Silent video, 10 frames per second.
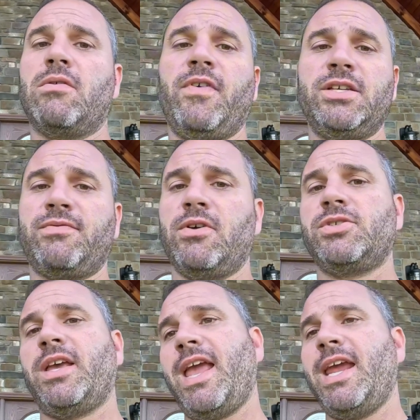or vice
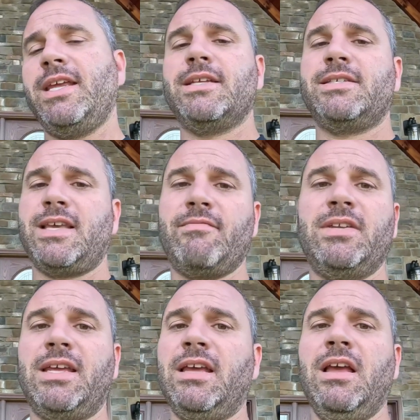versa, 80 to
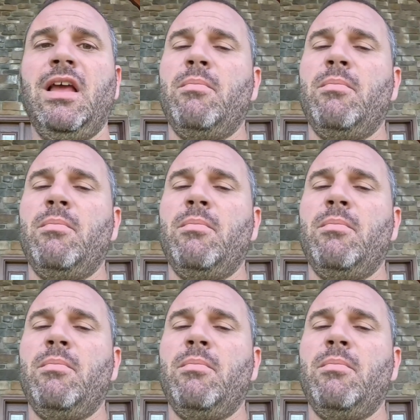70.